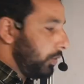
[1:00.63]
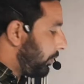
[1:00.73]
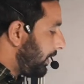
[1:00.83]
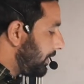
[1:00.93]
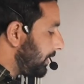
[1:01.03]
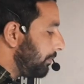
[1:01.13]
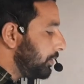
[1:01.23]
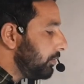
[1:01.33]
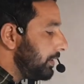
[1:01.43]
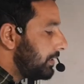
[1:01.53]
where
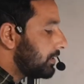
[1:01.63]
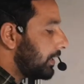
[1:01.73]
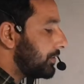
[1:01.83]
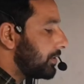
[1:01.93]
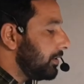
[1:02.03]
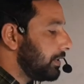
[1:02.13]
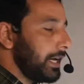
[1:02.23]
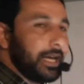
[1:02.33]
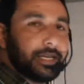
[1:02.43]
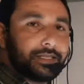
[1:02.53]
W is considered
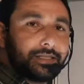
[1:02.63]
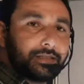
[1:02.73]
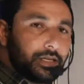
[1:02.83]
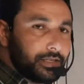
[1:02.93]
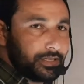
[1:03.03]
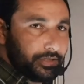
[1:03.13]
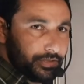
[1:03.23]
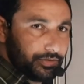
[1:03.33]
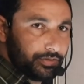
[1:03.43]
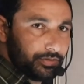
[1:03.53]
as
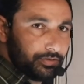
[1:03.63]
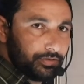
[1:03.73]
consonant.